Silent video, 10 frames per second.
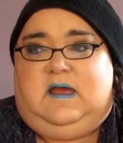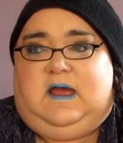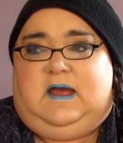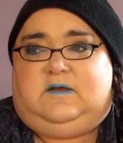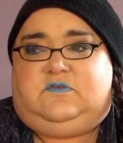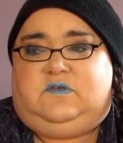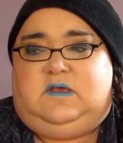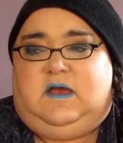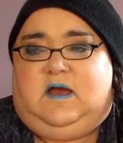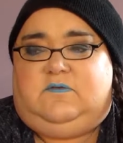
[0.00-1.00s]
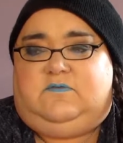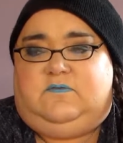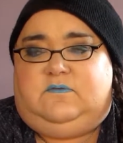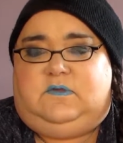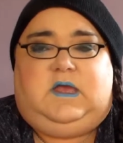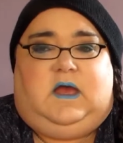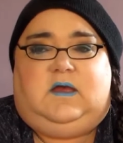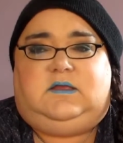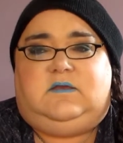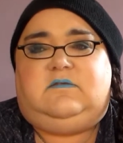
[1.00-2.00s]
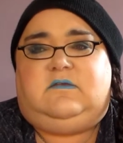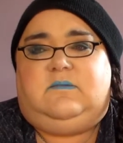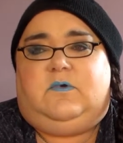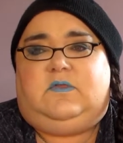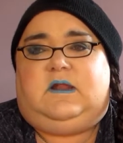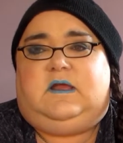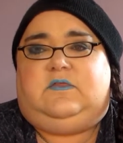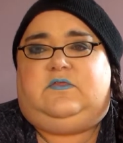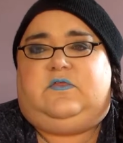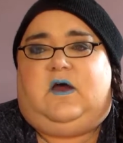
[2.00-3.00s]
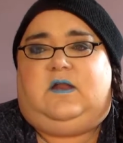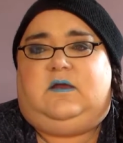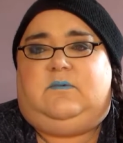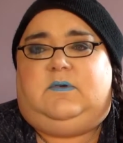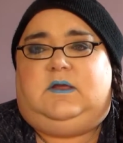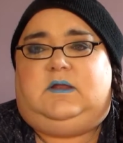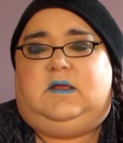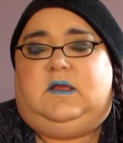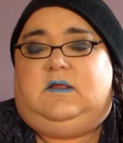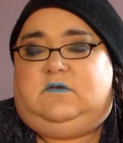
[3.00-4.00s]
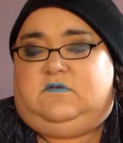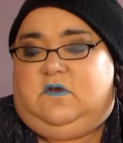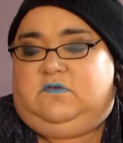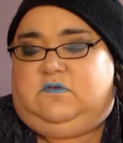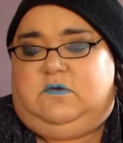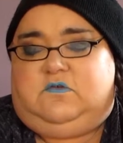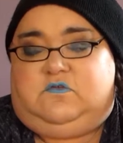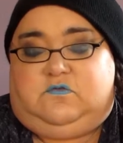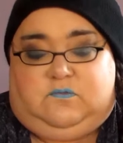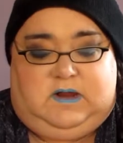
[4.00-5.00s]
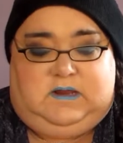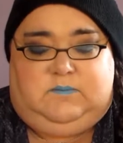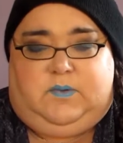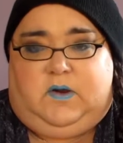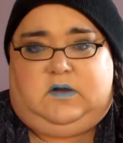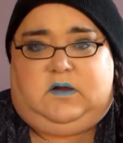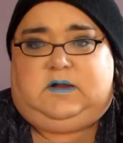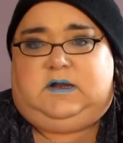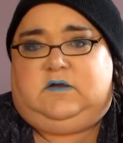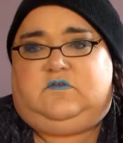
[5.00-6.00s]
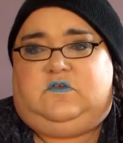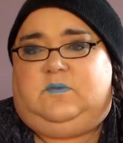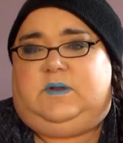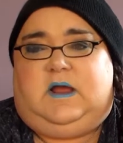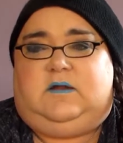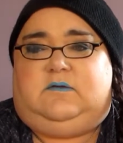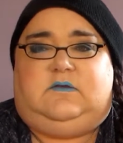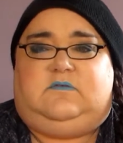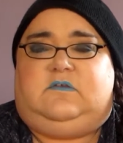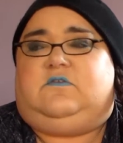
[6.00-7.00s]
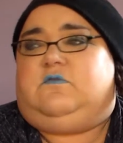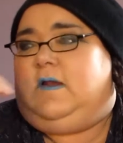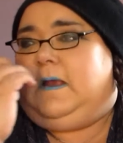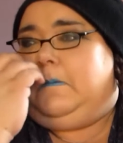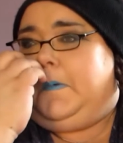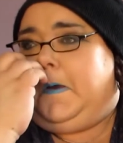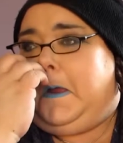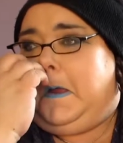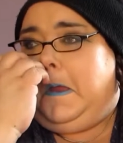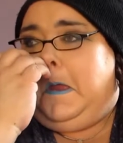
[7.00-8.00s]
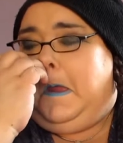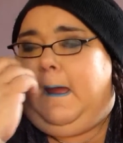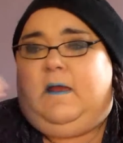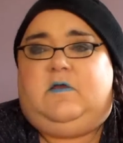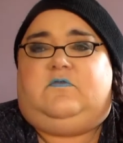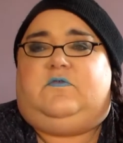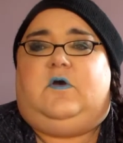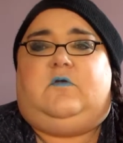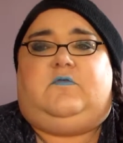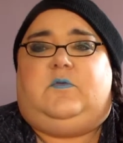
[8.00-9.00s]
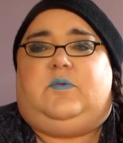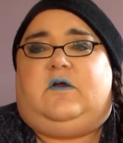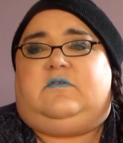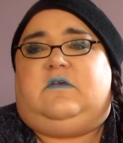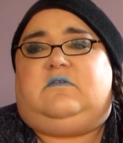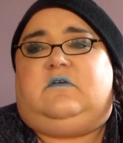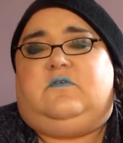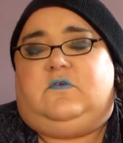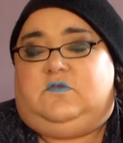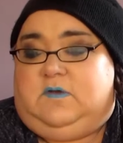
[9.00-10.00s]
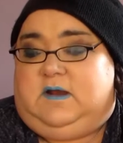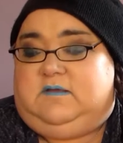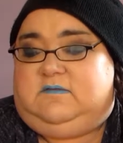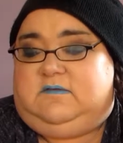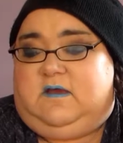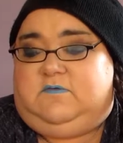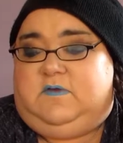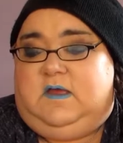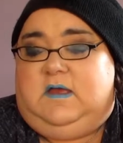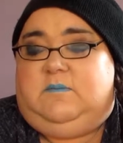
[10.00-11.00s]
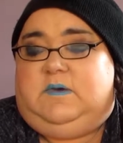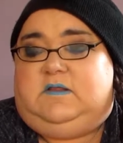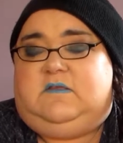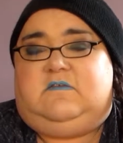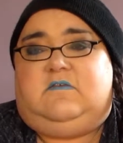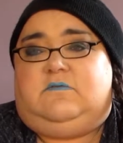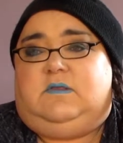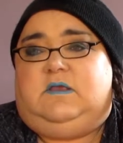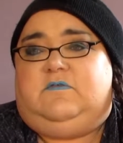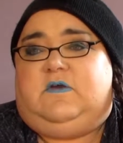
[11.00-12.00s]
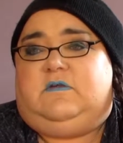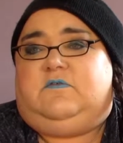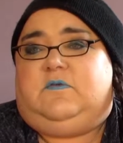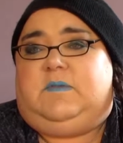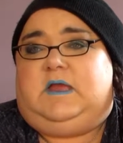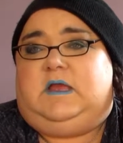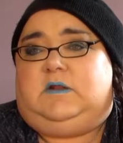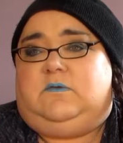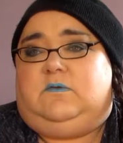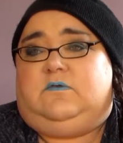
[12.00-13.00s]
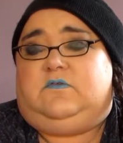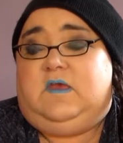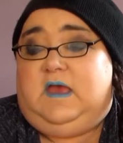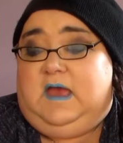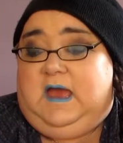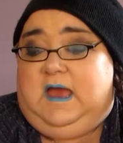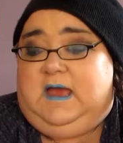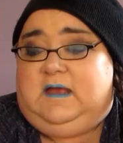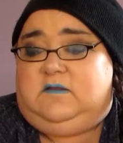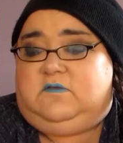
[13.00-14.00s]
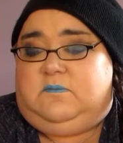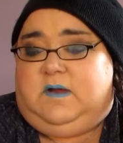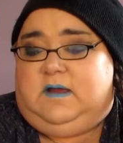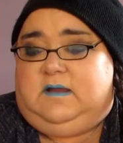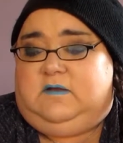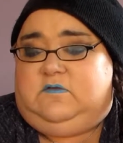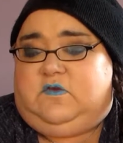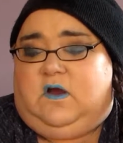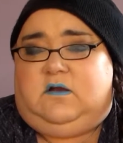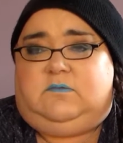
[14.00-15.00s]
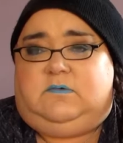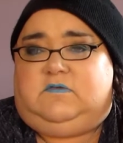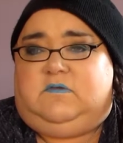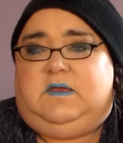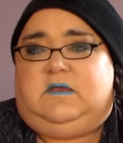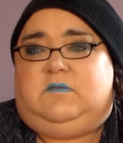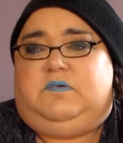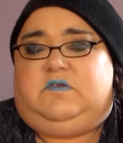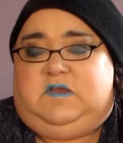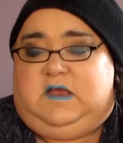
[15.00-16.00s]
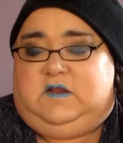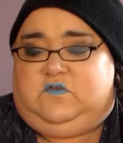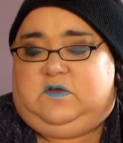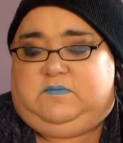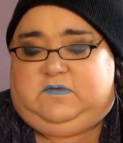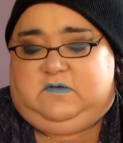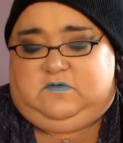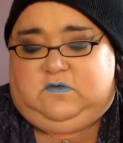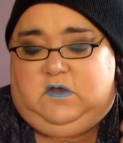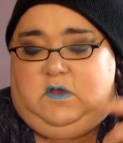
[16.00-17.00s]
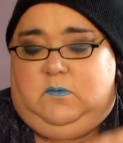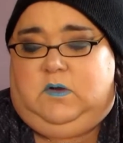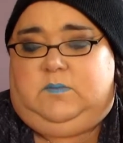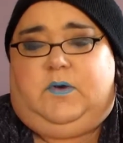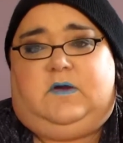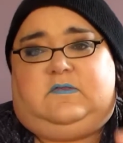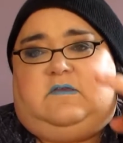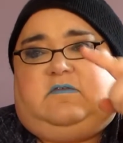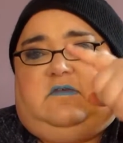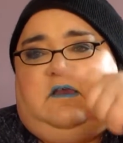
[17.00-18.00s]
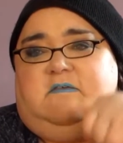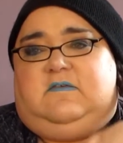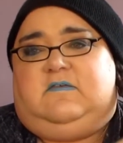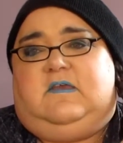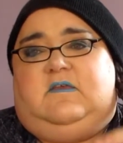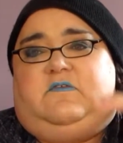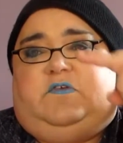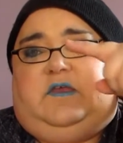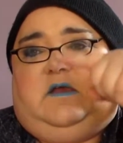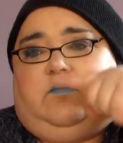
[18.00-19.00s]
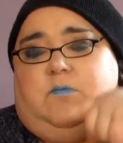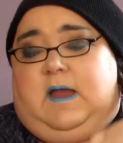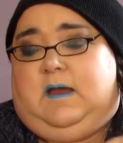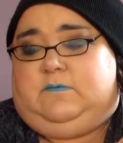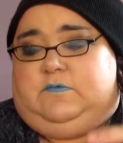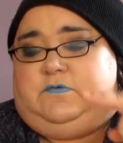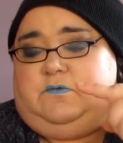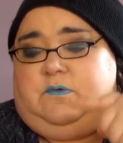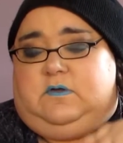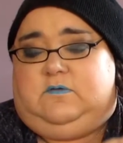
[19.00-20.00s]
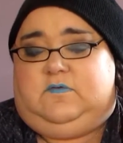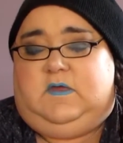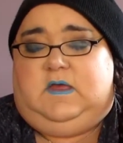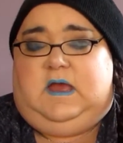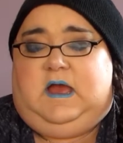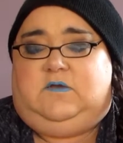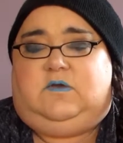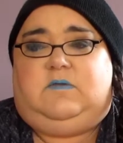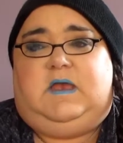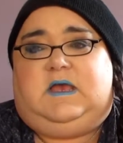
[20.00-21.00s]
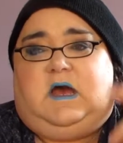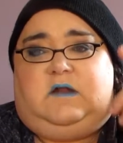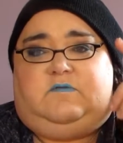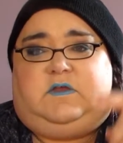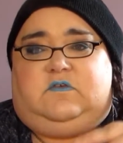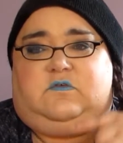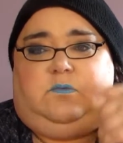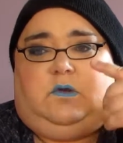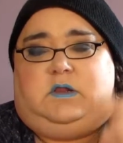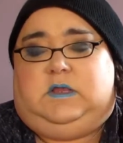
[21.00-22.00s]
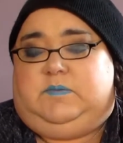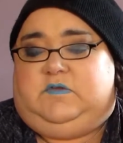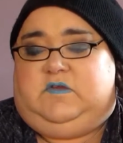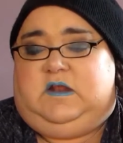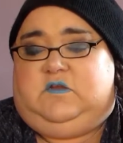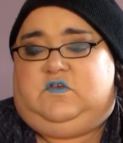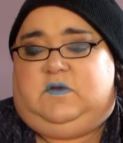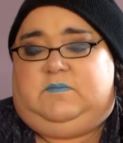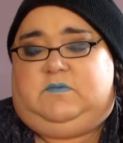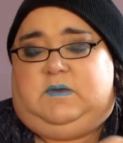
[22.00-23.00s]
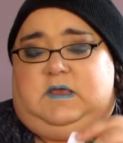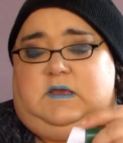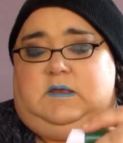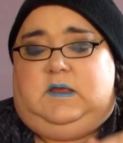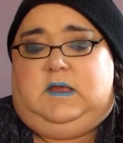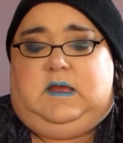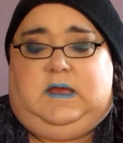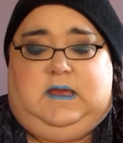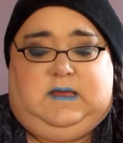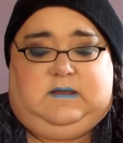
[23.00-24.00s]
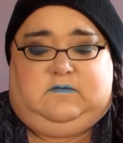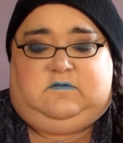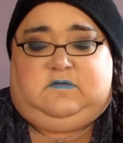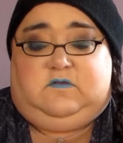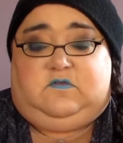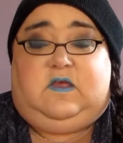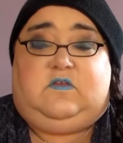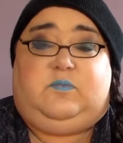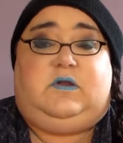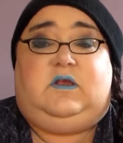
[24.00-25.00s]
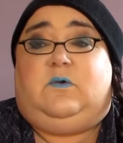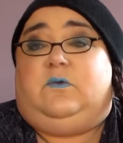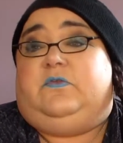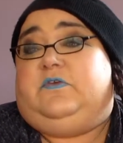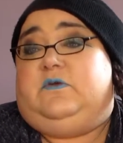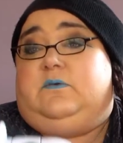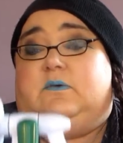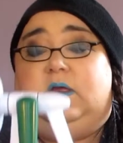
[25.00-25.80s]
actually I've used it more than I thought I would. There's also a shredding part on here too, but I don't use the shredding part. I have a food processor for shredding stuff, but this is really fun for making noodles. And my daughter wants to make potato chips. There's one part that slices it into like round sort of, and you can make kind of like swirly potato chips with it. And so that's pretty cool too.